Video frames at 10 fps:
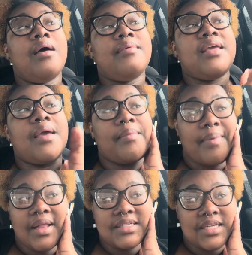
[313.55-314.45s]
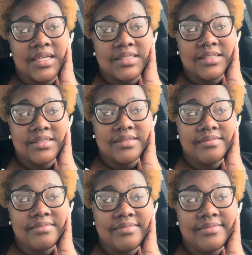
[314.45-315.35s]
He kept apologizing.
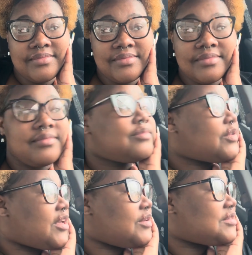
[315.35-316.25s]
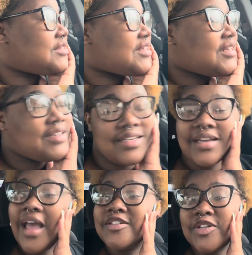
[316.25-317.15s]
We're going to see
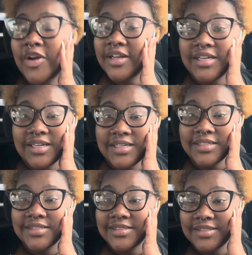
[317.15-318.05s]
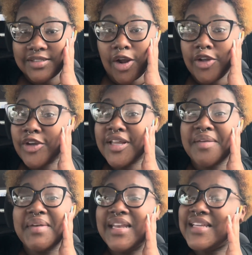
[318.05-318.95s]
how sorry he is. Are you going to give
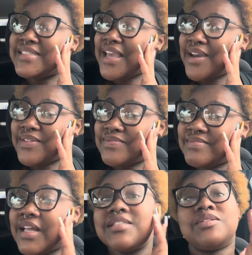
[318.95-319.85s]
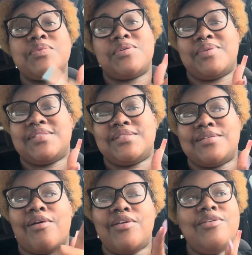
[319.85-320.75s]
me a discount? That's the real question.
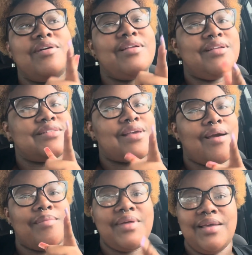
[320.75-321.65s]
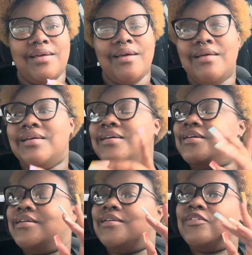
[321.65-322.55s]
Are you going to discount me
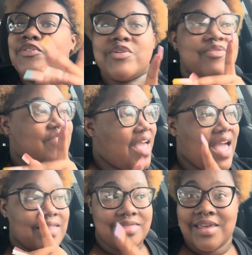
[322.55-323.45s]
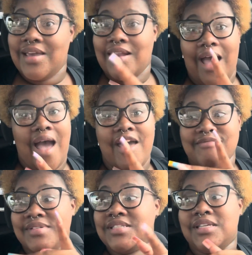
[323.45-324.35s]
for the fact that I have
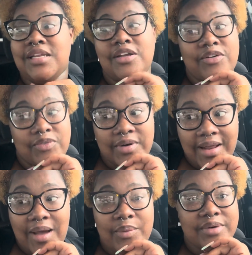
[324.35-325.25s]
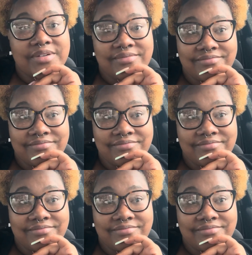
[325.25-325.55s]
been sitting here for an hour?